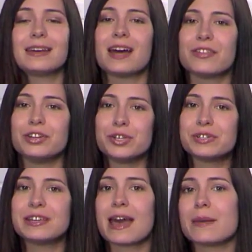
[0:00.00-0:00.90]
I can either
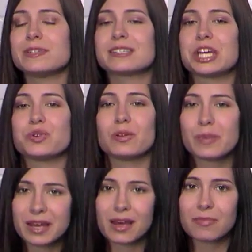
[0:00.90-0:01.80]
use the app to
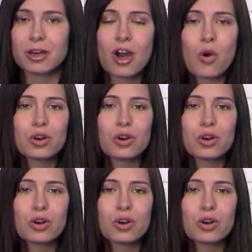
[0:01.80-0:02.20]
schedule a pickup